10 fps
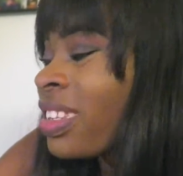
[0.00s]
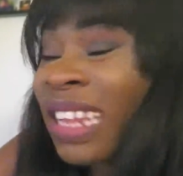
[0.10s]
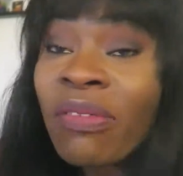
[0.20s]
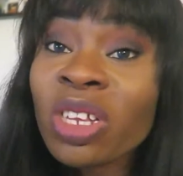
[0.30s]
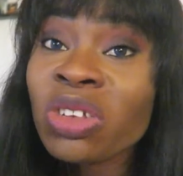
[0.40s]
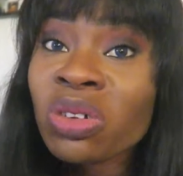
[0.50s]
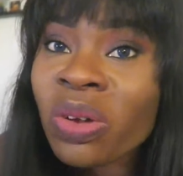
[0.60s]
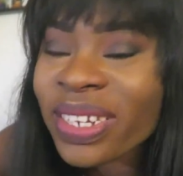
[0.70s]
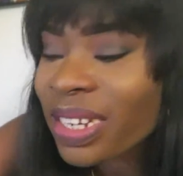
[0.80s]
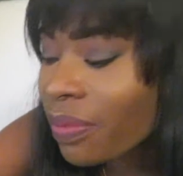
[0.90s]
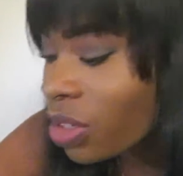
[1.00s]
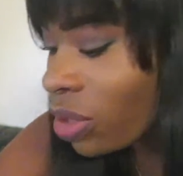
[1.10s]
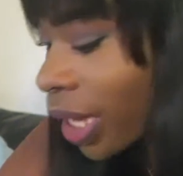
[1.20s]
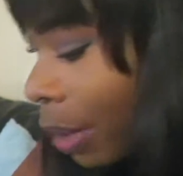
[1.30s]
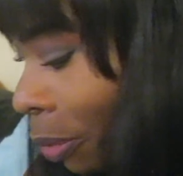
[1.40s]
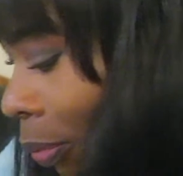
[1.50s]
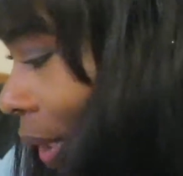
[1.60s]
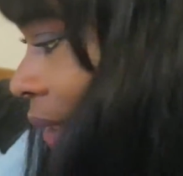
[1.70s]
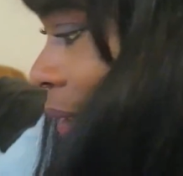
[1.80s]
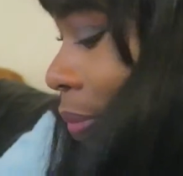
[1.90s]
72 us dollar for three eyebrow
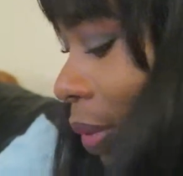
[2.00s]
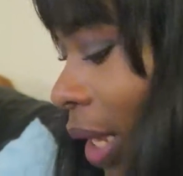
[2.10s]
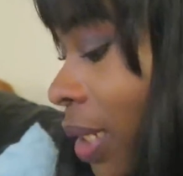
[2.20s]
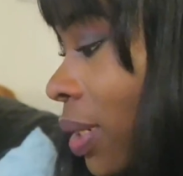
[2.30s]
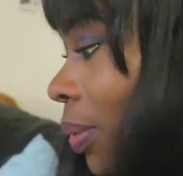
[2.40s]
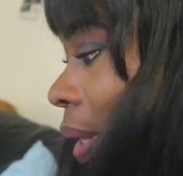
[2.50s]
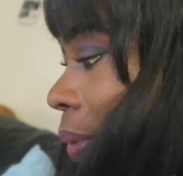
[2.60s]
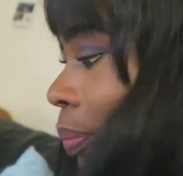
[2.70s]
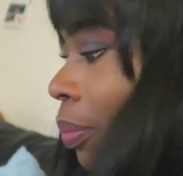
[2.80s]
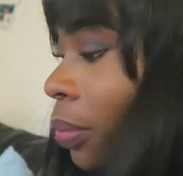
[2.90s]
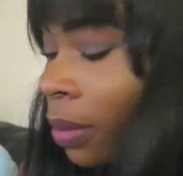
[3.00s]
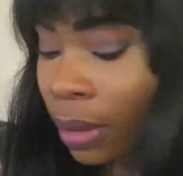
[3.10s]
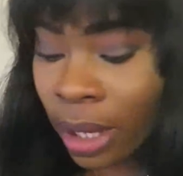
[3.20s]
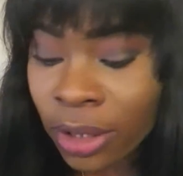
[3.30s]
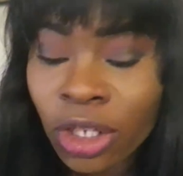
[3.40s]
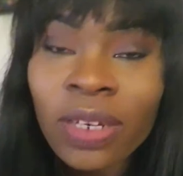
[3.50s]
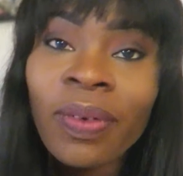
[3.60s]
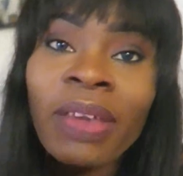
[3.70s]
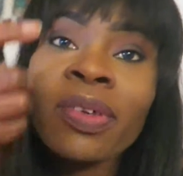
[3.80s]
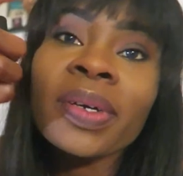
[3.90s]
pencil i swear and
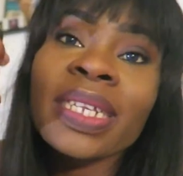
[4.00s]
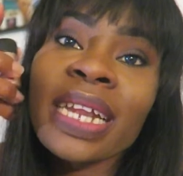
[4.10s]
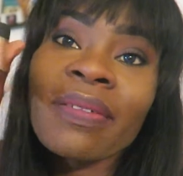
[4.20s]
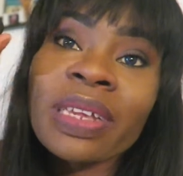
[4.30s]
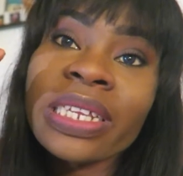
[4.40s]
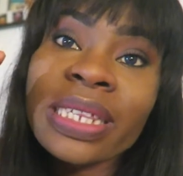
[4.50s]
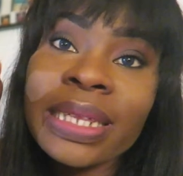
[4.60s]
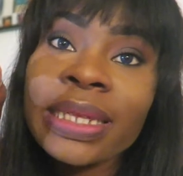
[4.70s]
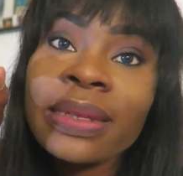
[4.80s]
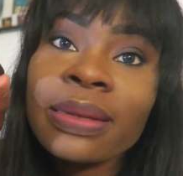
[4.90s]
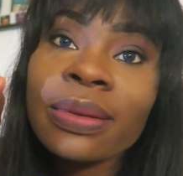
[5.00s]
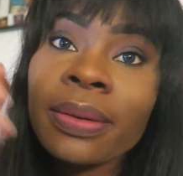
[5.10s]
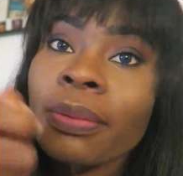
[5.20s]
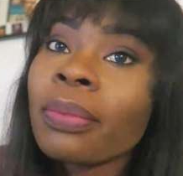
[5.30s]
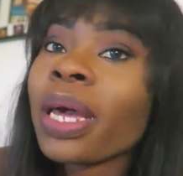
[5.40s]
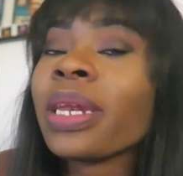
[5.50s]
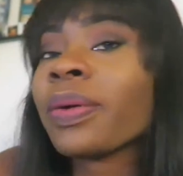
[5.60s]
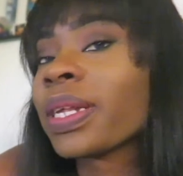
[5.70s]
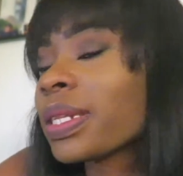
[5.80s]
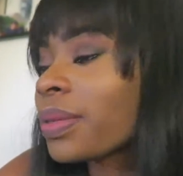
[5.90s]
35 us dollar for this but
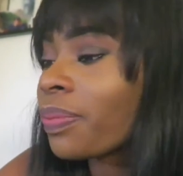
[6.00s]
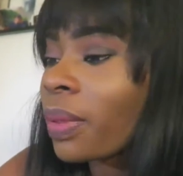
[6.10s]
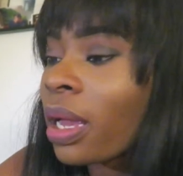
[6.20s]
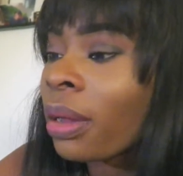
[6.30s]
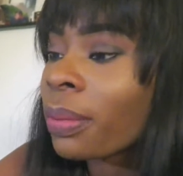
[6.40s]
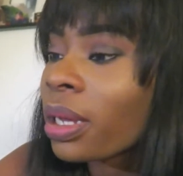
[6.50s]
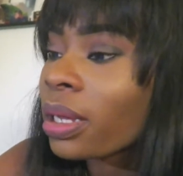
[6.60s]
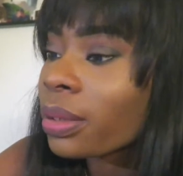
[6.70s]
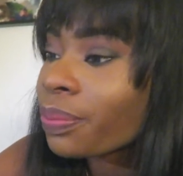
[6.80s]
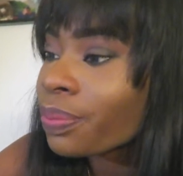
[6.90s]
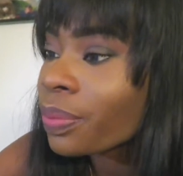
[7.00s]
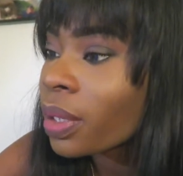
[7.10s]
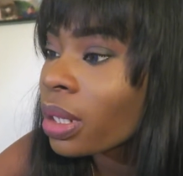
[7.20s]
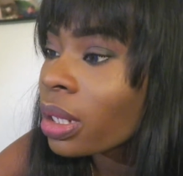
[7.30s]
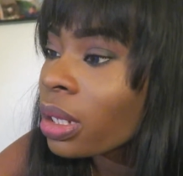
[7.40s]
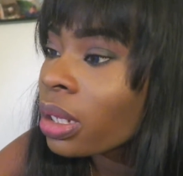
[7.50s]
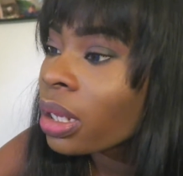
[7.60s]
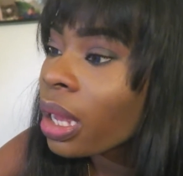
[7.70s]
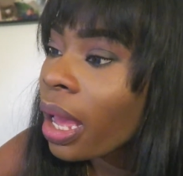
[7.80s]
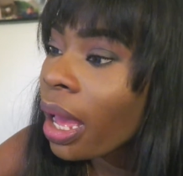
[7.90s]
anyways a mac
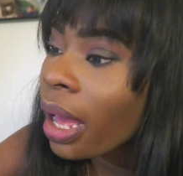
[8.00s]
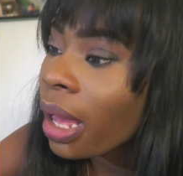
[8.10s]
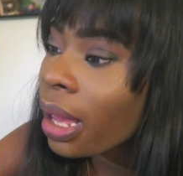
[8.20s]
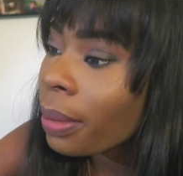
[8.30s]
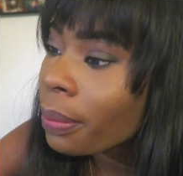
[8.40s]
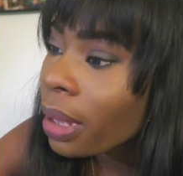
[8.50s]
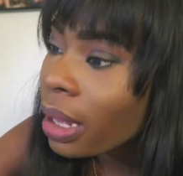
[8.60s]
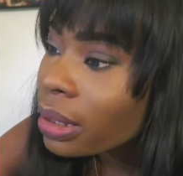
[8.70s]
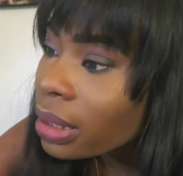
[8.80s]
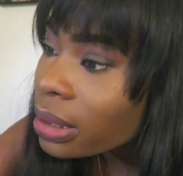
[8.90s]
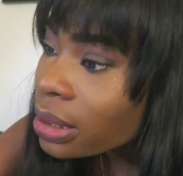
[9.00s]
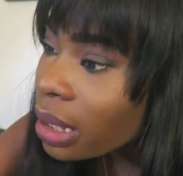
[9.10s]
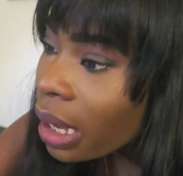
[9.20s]
um and this